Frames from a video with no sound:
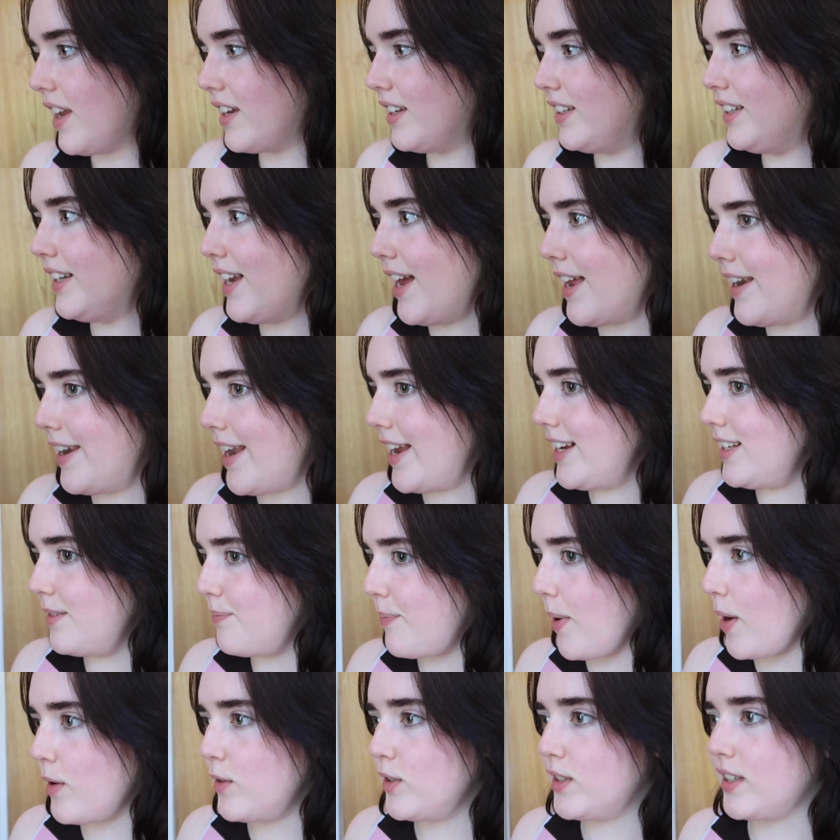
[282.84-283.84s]
Yeah, nice
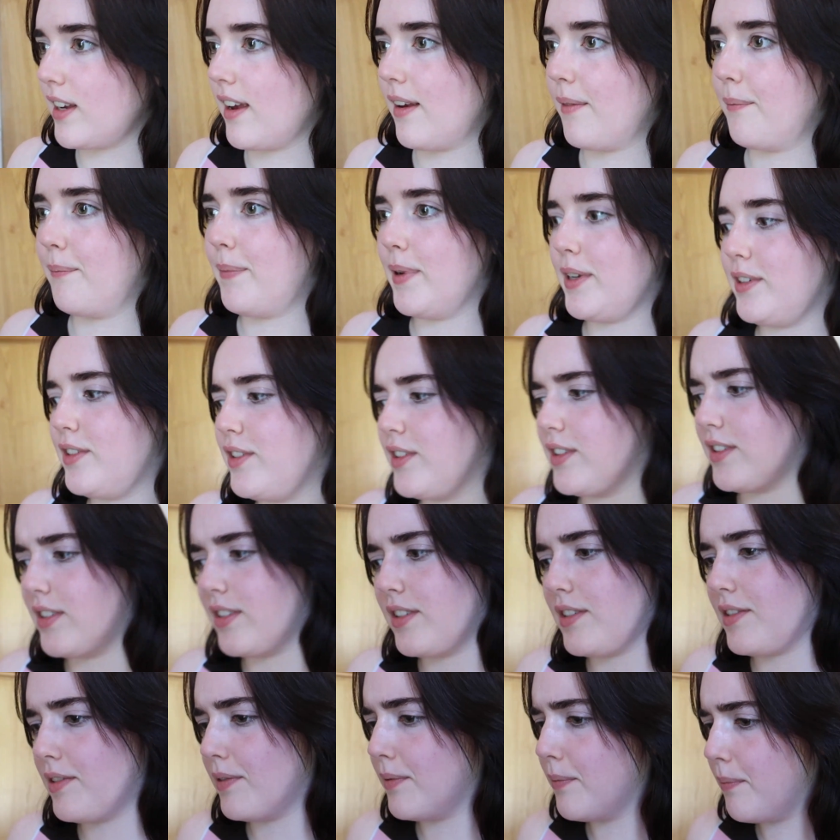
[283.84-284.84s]
building, but
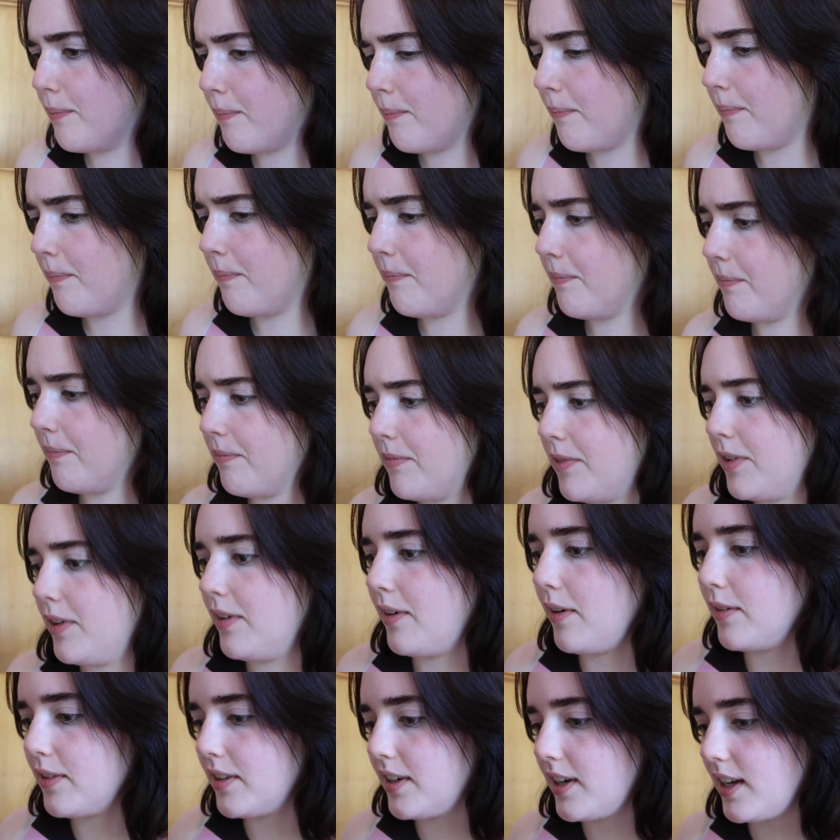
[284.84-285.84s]
just
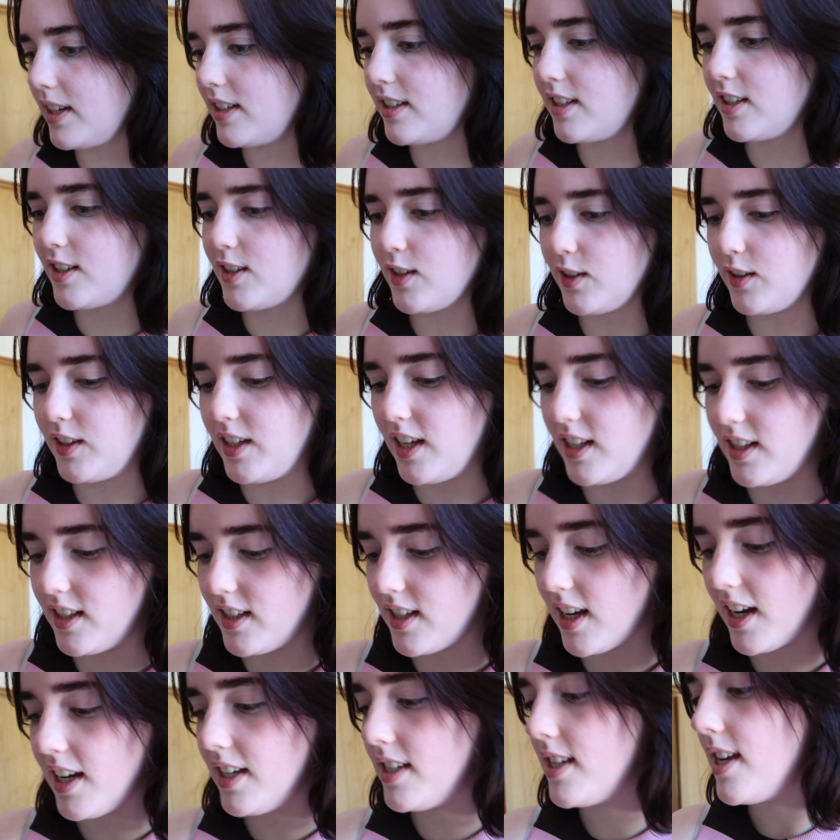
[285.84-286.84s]
not the nicest on the
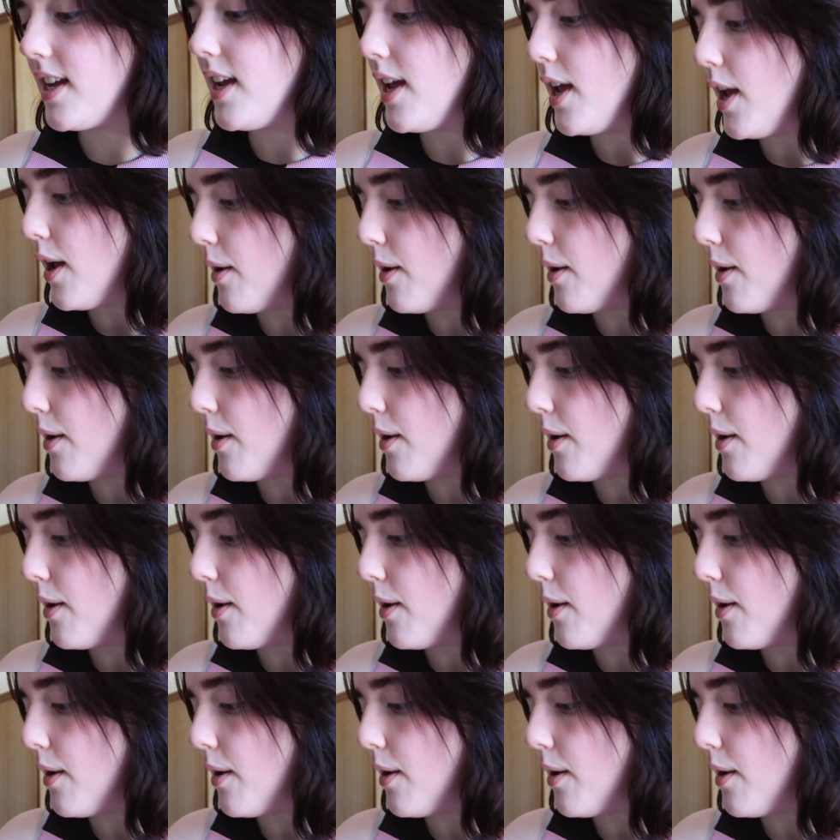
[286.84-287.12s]
inside.